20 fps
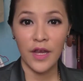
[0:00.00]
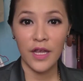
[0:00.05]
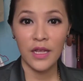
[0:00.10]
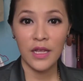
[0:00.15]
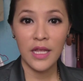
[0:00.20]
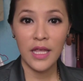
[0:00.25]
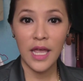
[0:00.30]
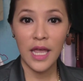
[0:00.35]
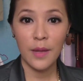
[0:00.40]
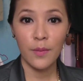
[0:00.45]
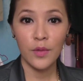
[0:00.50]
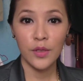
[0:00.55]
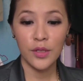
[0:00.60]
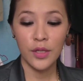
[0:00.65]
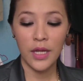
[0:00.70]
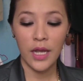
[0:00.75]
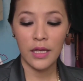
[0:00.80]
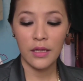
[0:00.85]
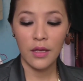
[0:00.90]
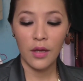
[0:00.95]
finally able
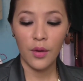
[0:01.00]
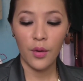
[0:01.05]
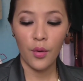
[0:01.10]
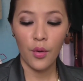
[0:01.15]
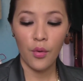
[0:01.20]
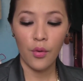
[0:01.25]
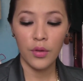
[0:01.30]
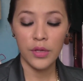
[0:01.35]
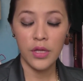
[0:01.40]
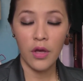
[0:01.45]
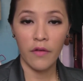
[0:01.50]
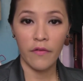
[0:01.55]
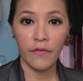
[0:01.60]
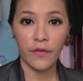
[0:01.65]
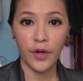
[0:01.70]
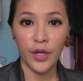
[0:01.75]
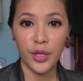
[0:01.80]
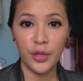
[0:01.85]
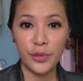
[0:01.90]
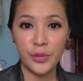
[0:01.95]
to get a hold of
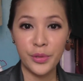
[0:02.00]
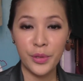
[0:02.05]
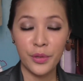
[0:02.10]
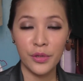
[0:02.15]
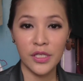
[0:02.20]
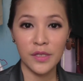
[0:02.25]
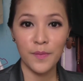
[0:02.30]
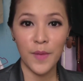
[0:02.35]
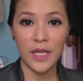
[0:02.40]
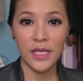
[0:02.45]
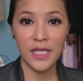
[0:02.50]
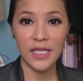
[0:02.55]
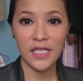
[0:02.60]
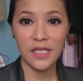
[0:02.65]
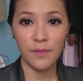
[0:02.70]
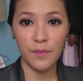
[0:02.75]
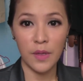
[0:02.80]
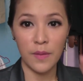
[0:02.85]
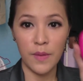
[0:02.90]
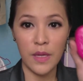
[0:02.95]
for In2it
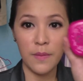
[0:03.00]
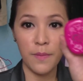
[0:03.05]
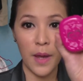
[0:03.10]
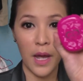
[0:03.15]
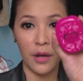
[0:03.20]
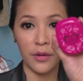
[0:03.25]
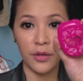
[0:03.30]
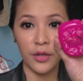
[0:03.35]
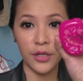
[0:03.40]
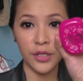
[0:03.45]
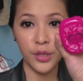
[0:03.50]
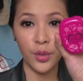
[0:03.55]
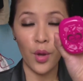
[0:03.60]
Cosmetics BB Powder.